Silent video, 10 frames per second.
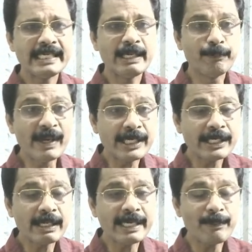
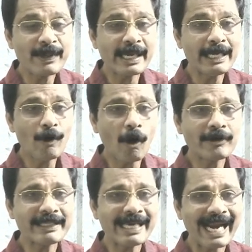typically
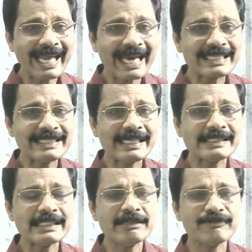on the adaxial
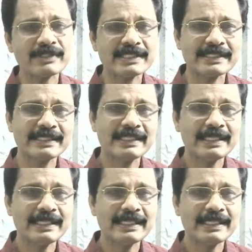surface.